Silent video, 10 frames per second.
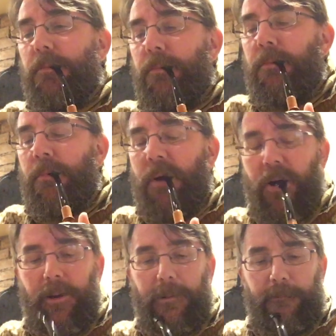hmm.
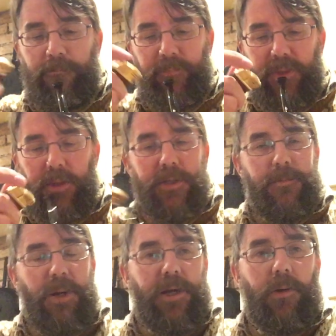The
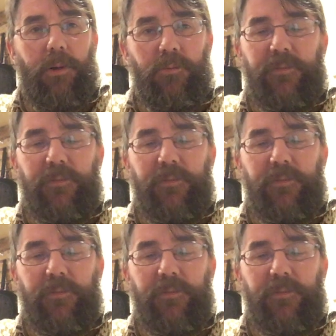tobacco I'm